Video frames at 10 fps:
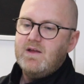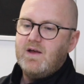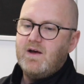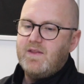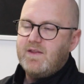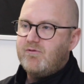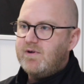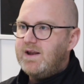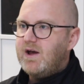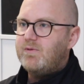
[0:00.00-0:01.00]
They're the
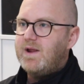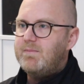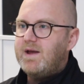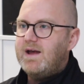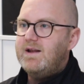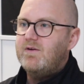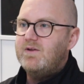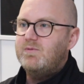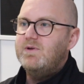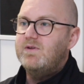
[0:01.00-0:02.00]
really old MK light
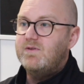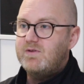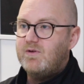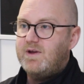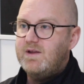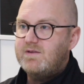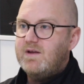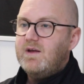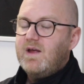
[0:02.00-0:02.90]
switches and sockets.